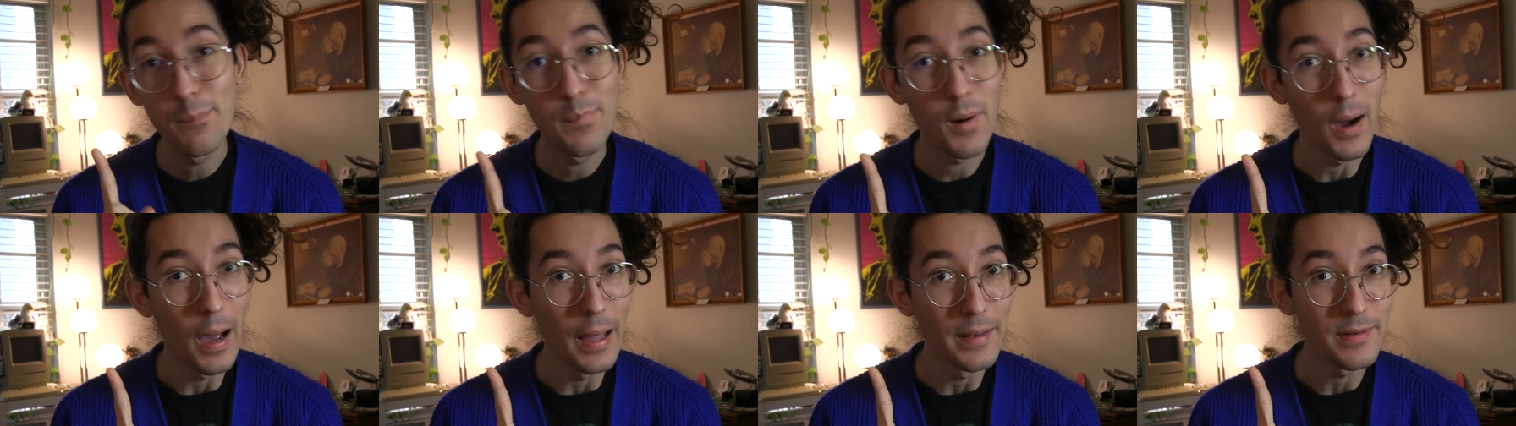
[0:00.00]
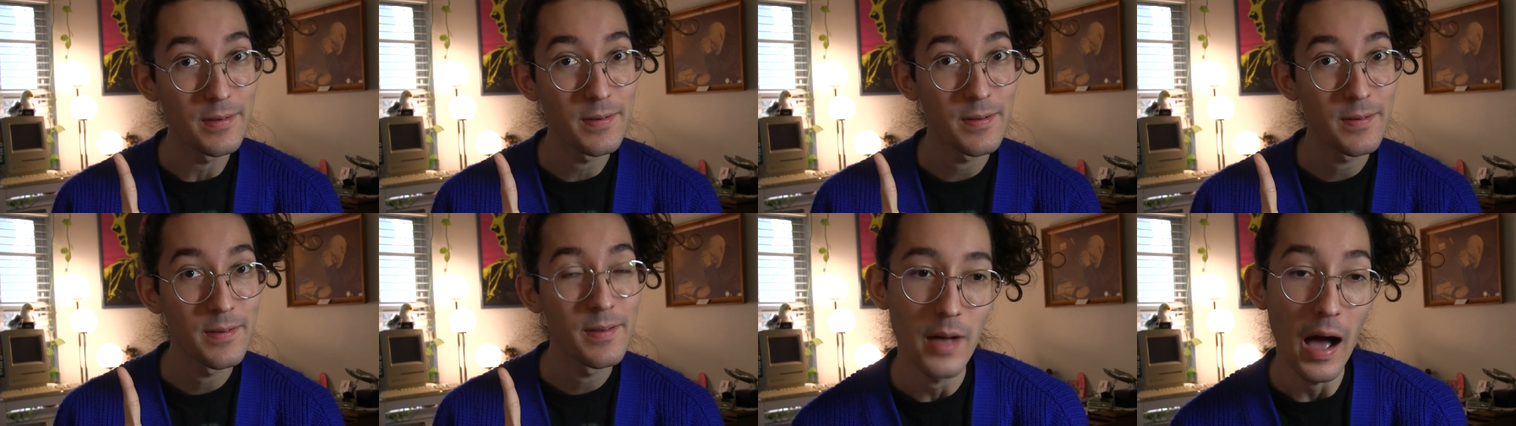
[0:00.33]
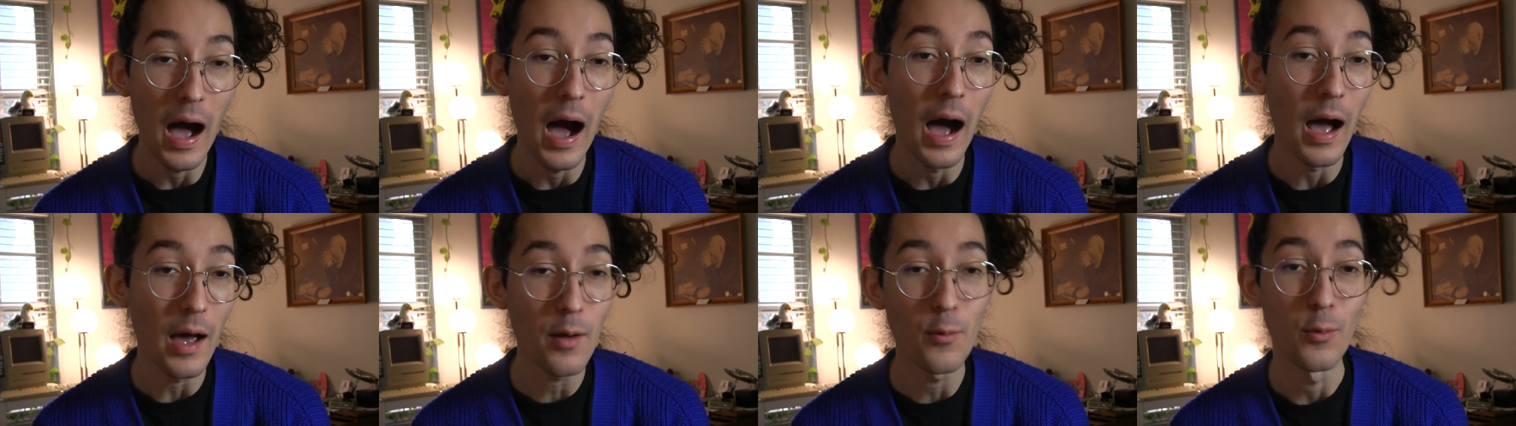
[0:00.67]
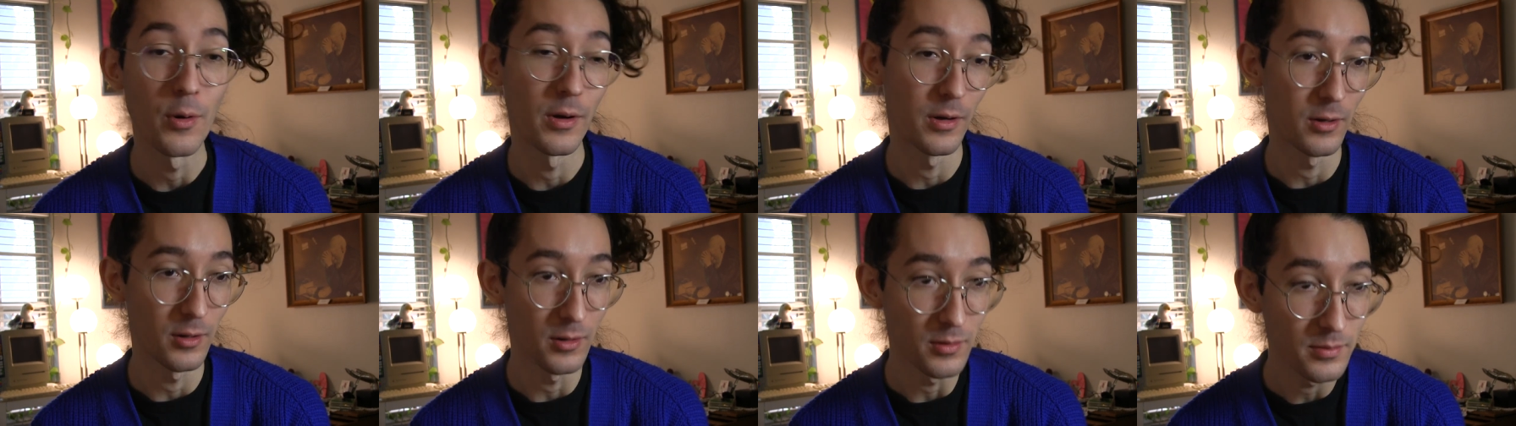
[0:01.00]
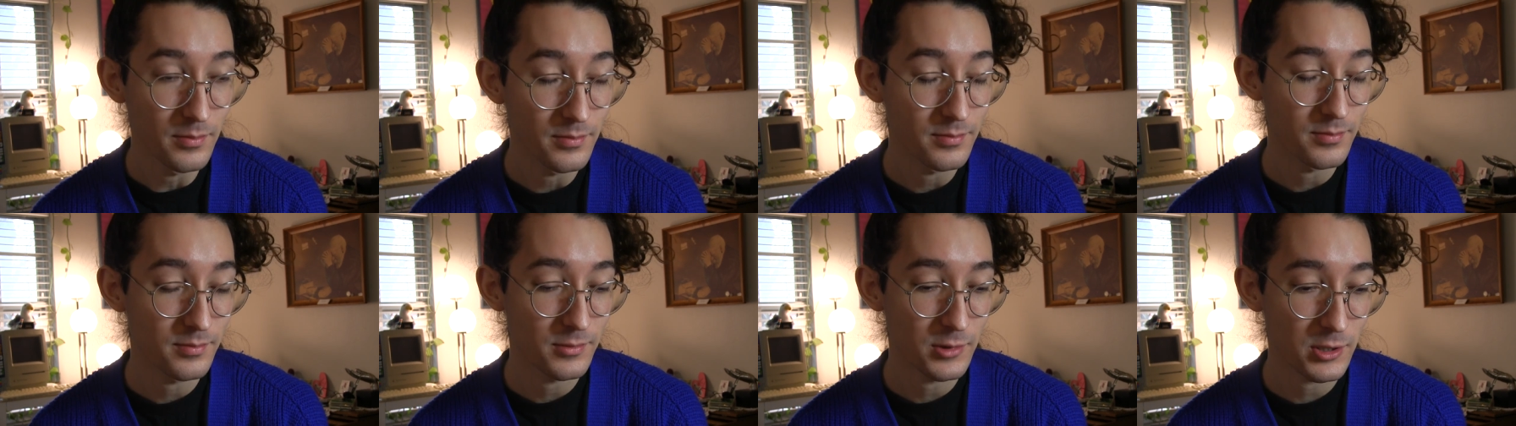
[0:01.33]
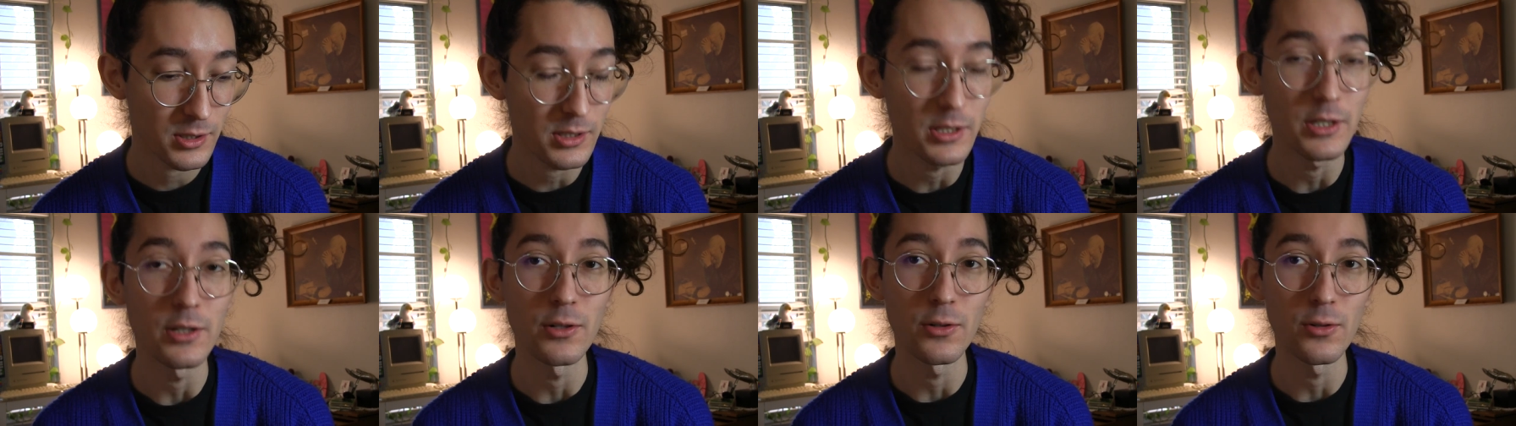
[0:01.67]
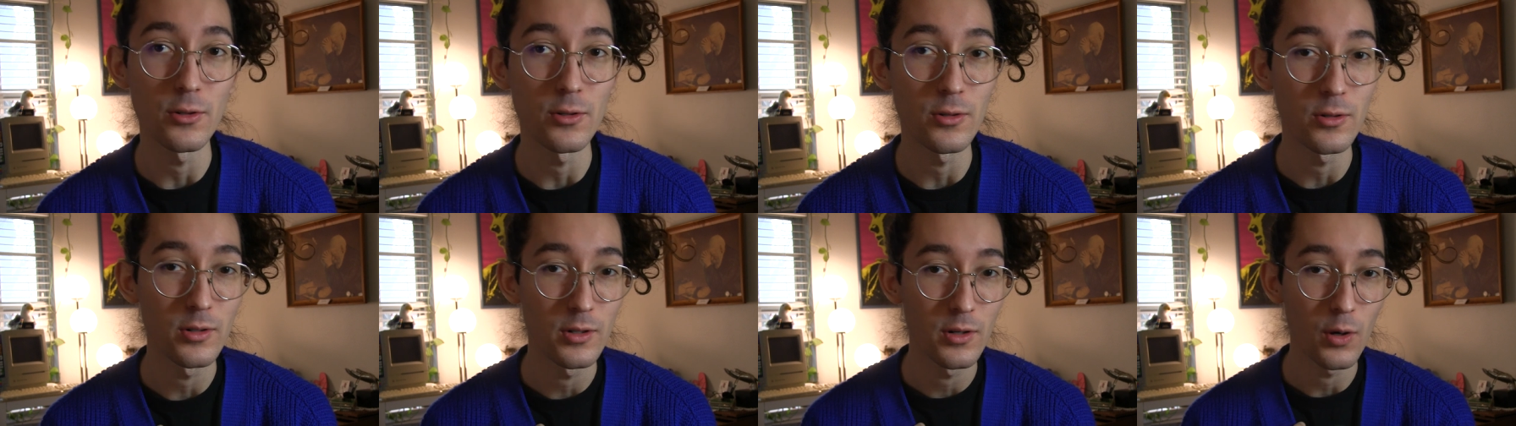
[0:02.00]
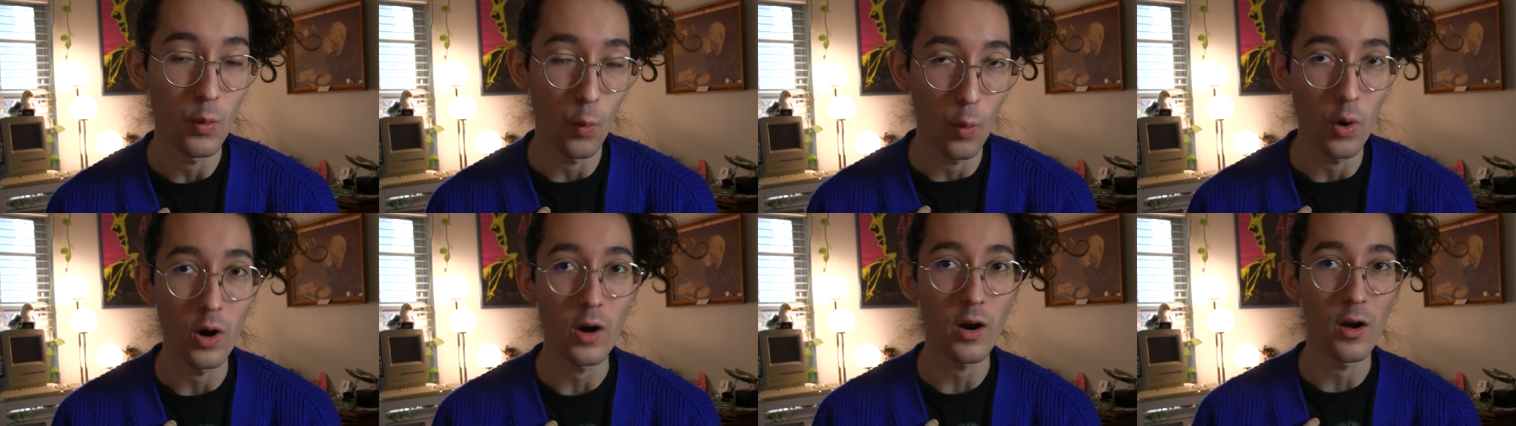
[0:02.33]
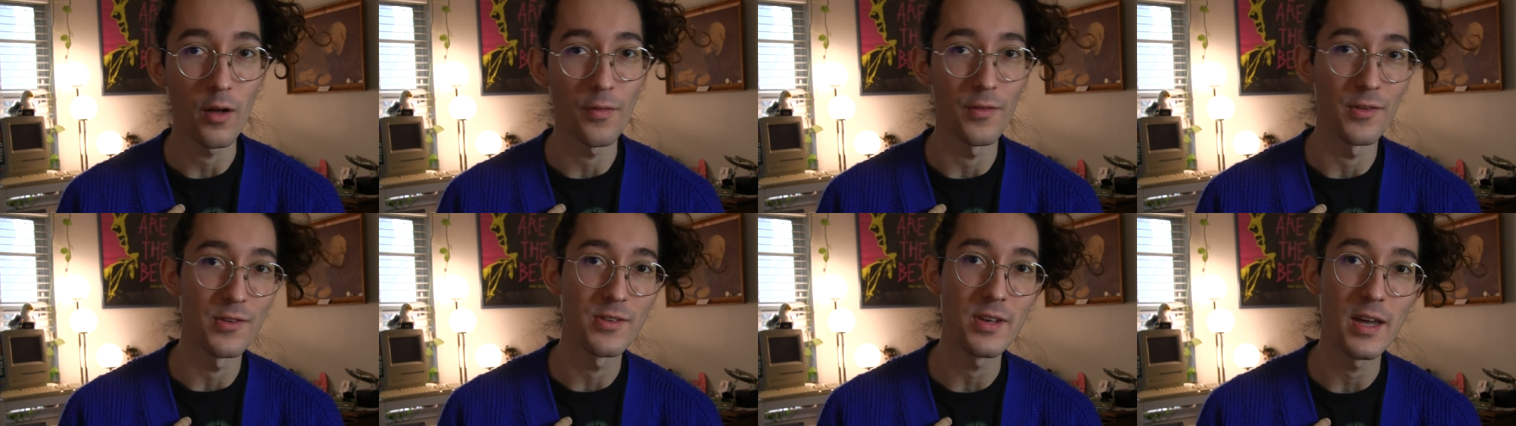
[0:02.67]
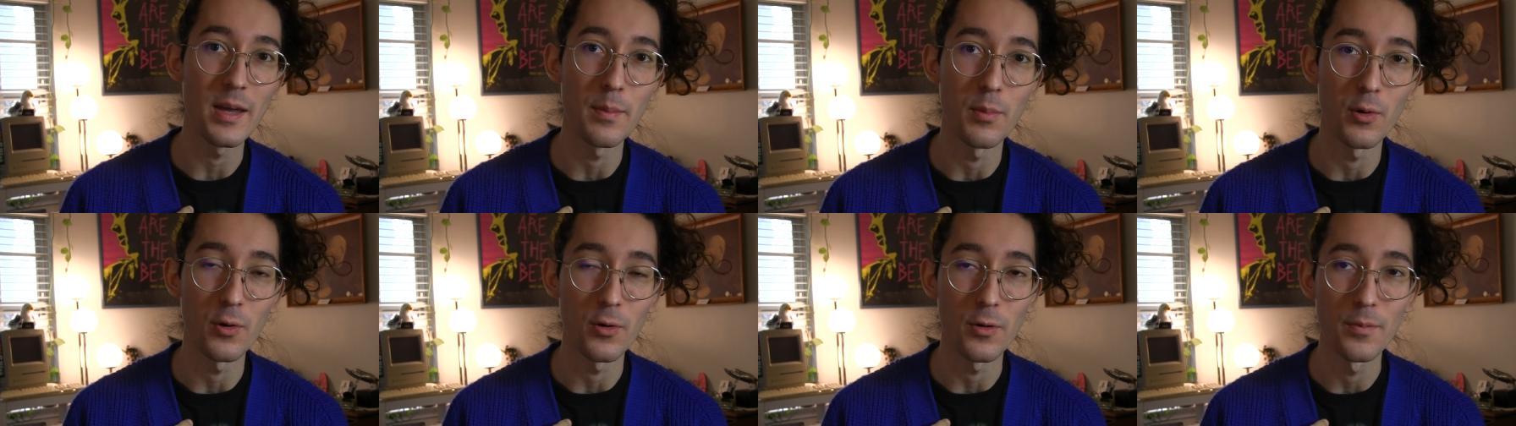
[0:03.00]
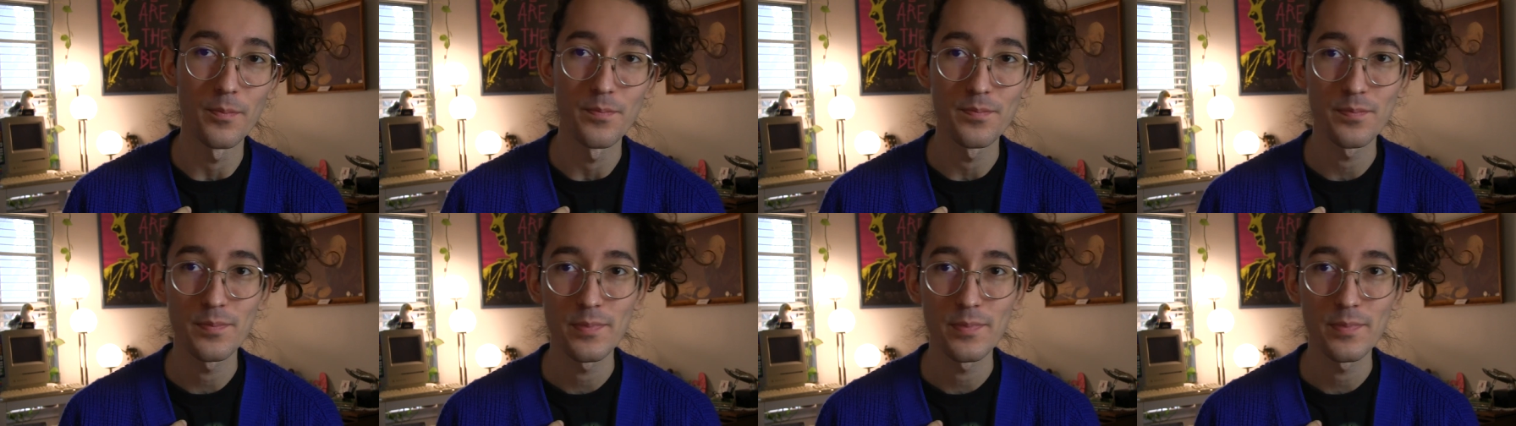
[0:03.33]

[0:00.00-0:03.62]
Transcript: But I will still work on the table.